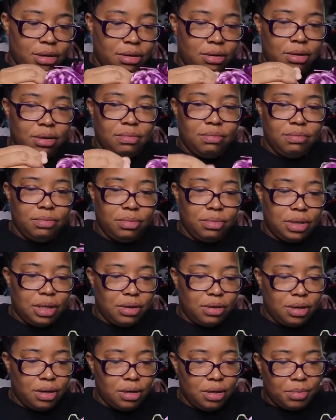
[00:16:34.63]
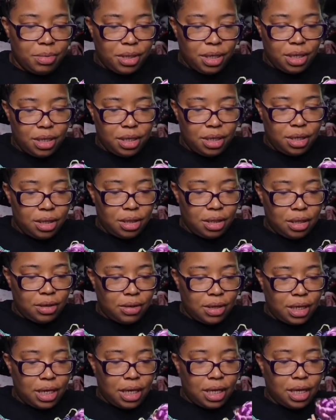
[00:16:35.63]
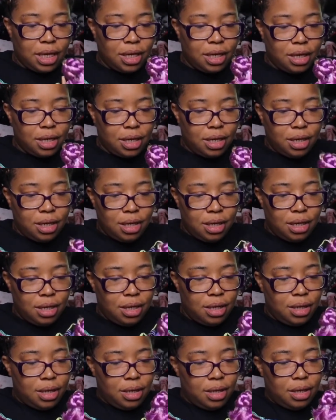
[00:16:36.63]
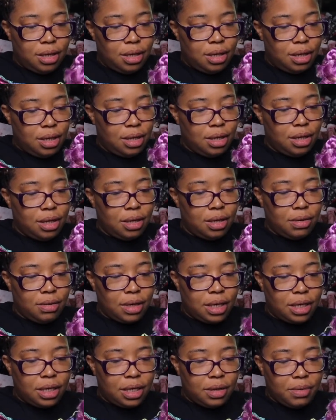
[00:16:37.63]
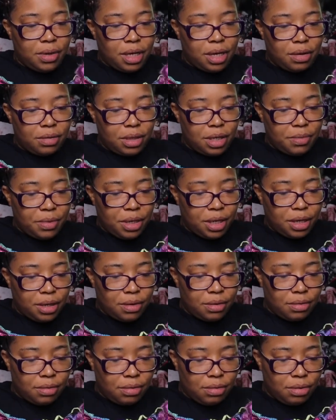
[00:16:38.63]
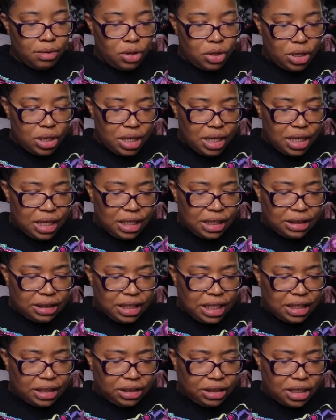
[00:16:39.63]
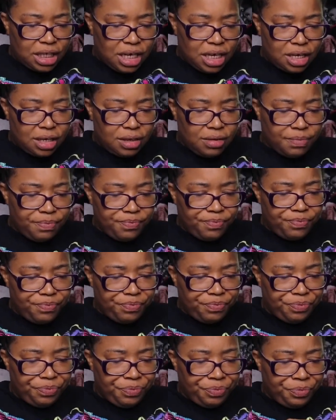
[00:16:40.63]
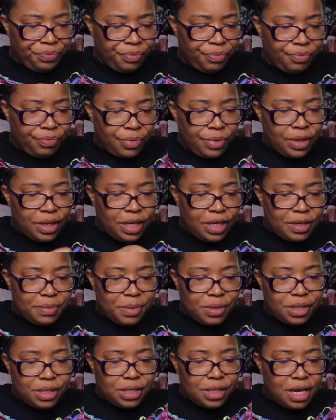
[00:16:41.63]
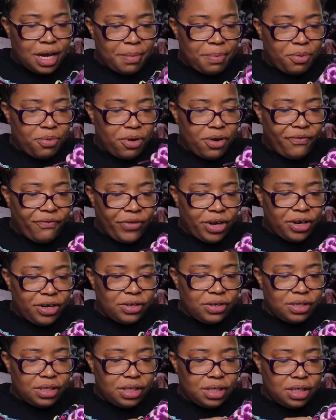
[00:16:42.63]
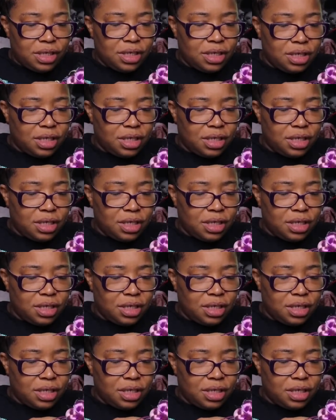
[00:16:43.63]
Oh, put an arm again. Put a hand. Okay, there we go. There we go. It's like, should I? Let's put the top on first.